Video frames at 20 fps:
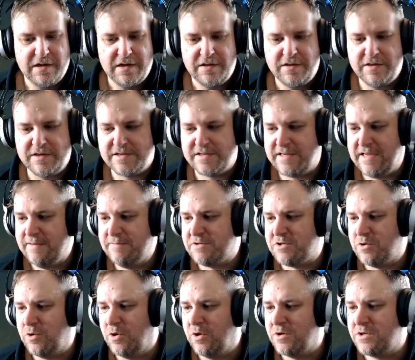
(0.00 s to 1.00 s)
There seems
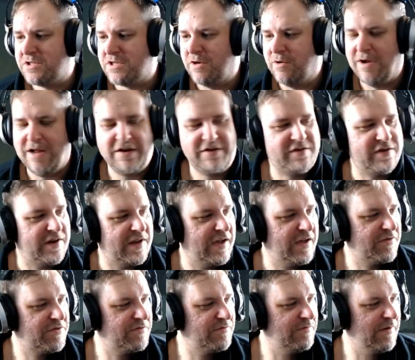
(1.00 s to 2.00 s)
to also, actually,
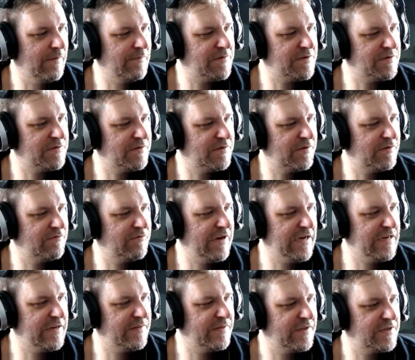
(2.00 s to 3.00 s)
I remember
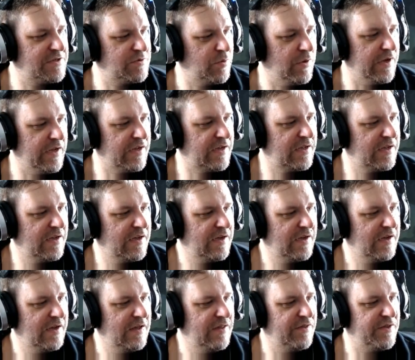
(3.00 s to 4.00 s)
reading this week,
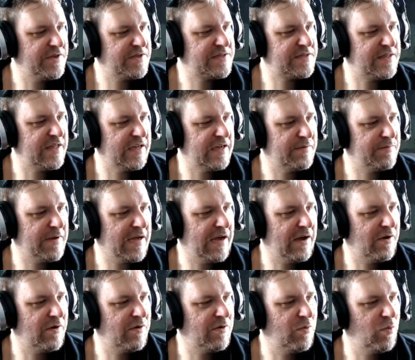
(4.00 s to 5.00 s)
this thing
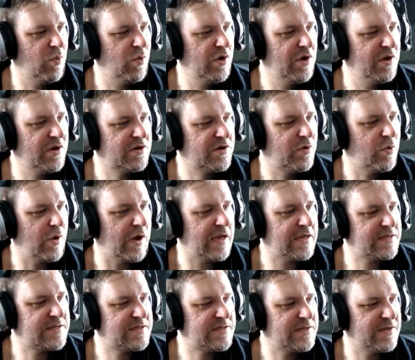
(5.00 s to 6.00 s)
about world
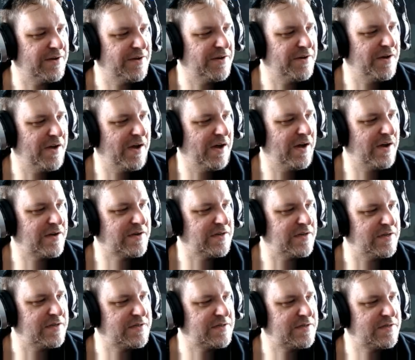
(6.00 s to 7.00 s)
quests on
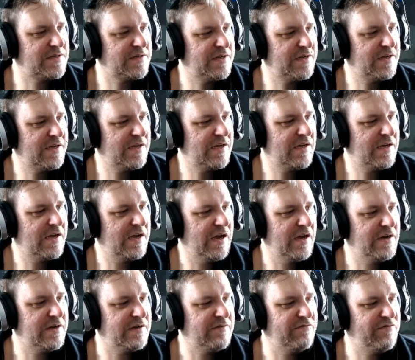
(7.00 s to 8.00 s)
Argus
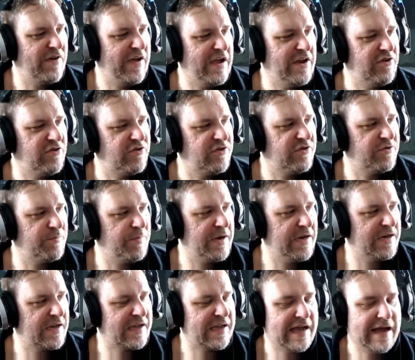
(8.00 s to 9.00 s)
and invasions
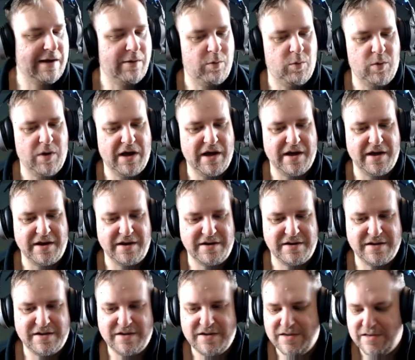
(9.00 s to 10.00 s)
being account-wide
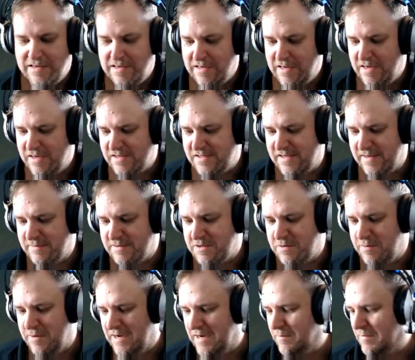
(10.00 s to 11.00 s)
seems to
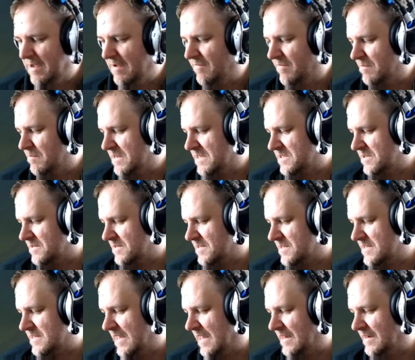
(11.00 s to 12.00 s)
have been a bit of a
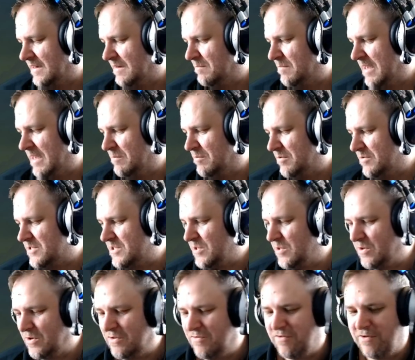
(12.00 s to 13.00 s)
misunderstanding. People
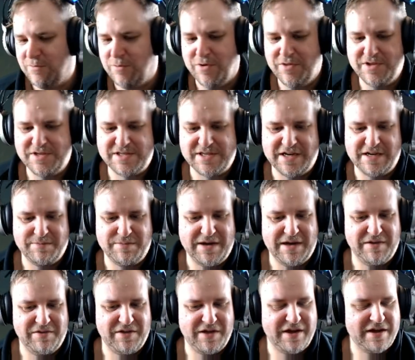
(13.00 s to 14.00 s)
took from what they said
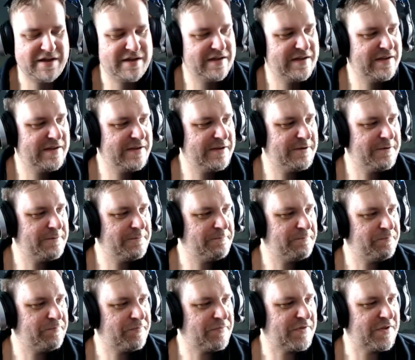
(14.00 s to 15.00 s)
about that,
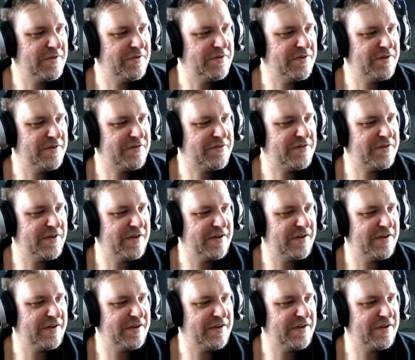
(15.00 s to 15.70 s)
because